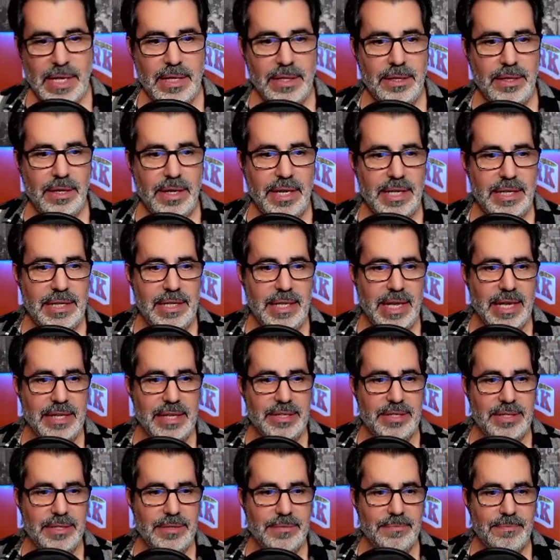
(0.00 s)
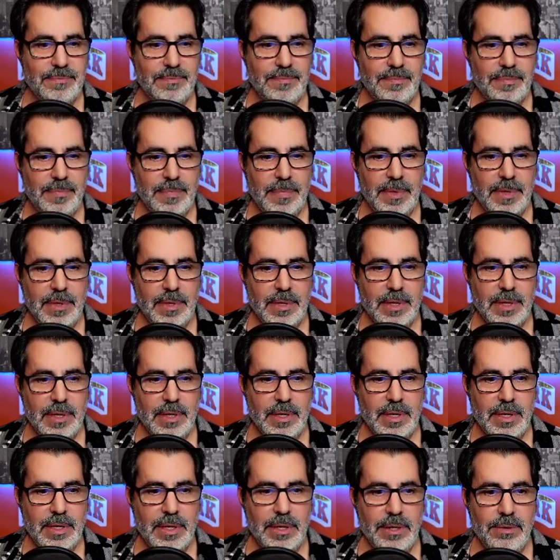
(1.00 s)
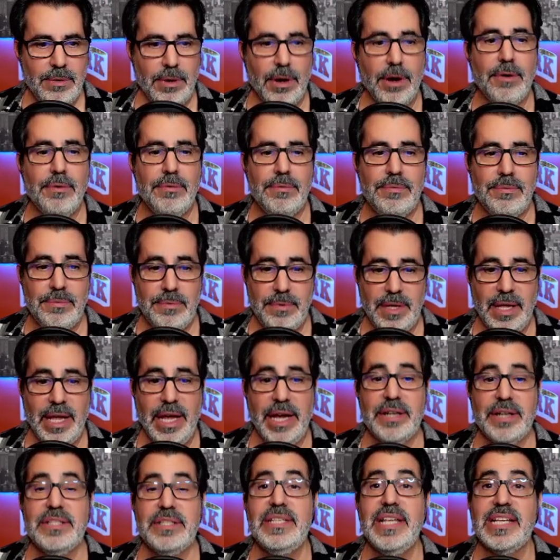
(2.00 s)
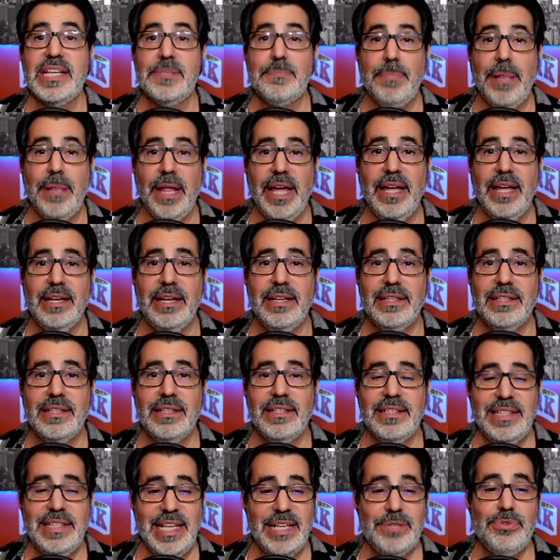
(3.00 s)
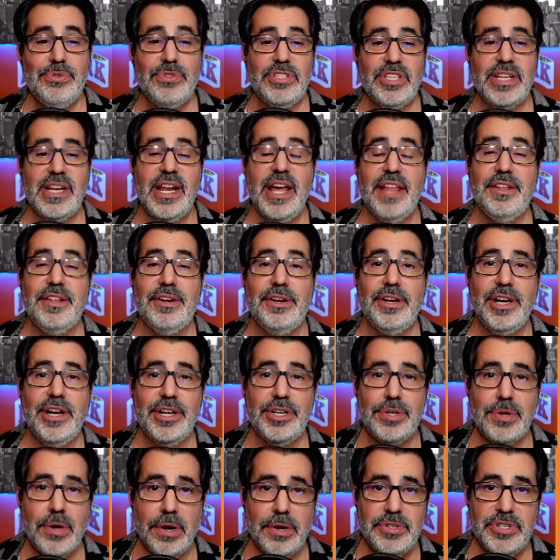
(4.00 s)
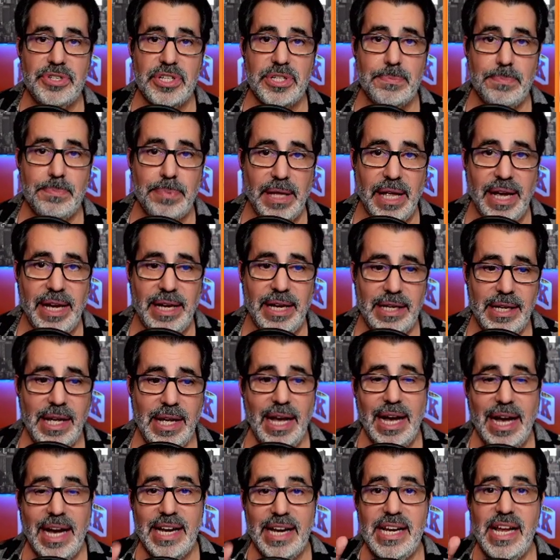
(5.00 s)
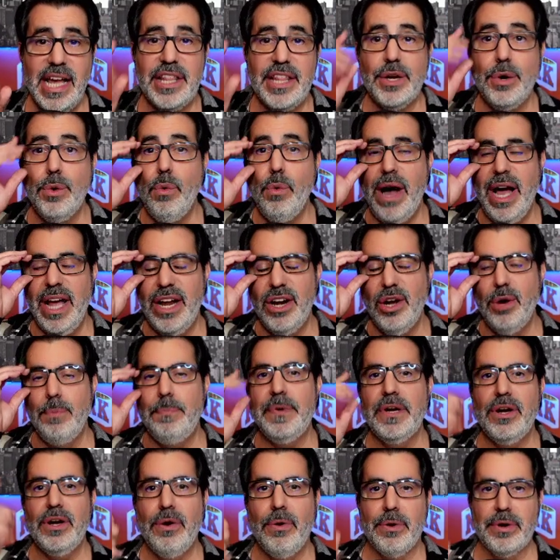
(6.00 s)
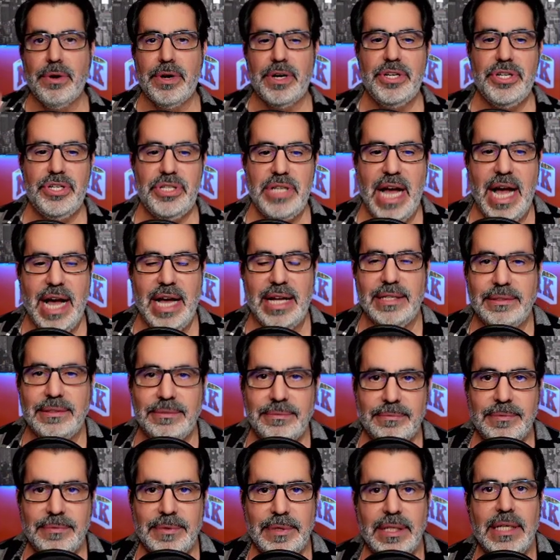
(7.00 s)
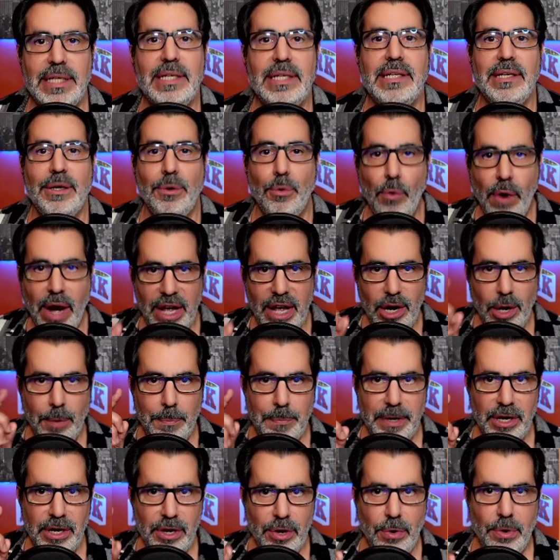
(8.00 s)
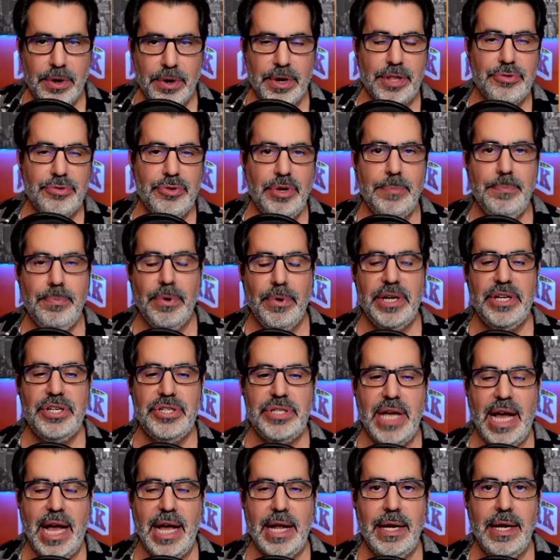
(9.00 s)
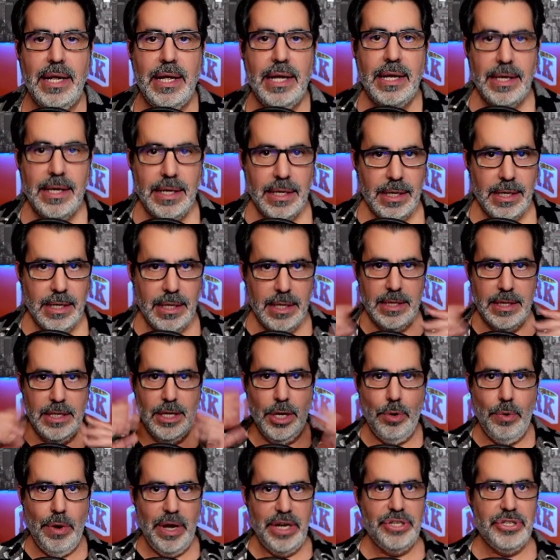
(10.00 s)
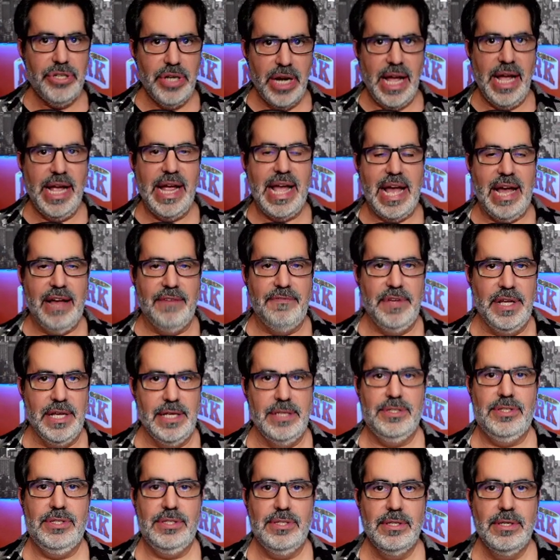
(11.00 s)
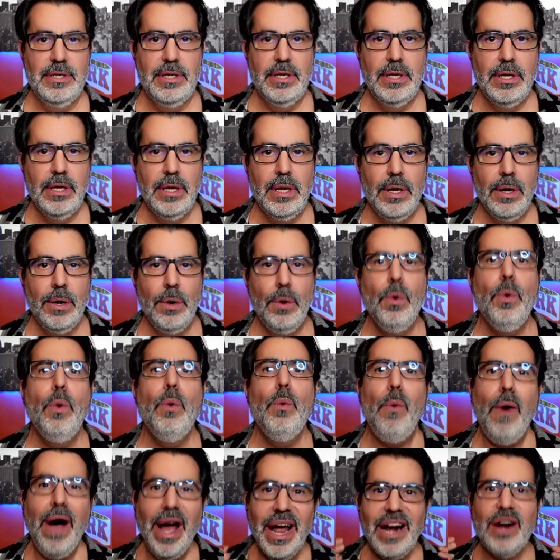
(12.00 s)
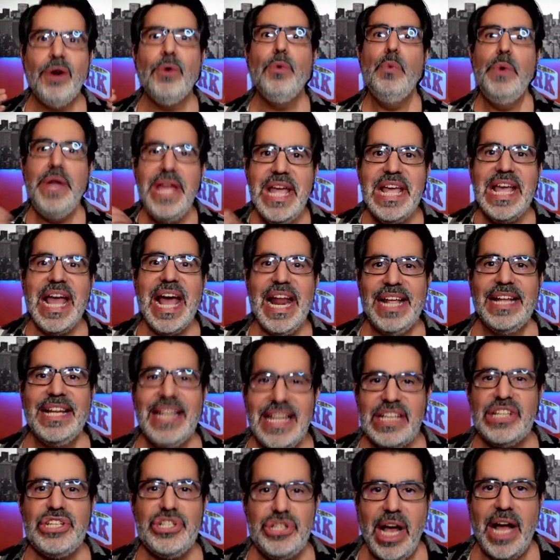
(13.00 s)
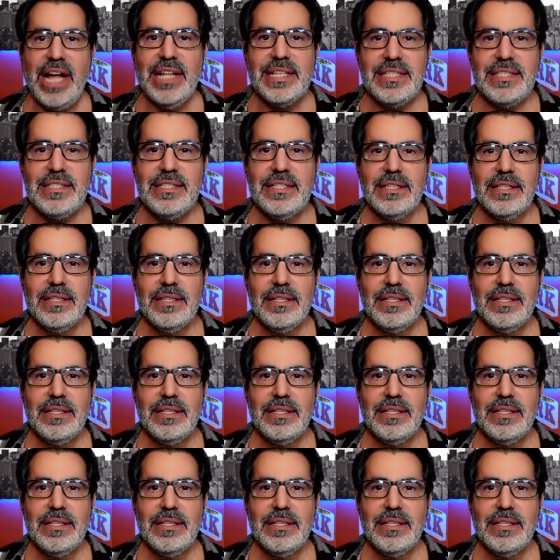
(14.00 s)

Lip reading: Look at this. Well, here's this play. This was another atrocious play. Another wide open corner shot. Wide open corner three-point shot. The question I have is, why aren't we getting these shots?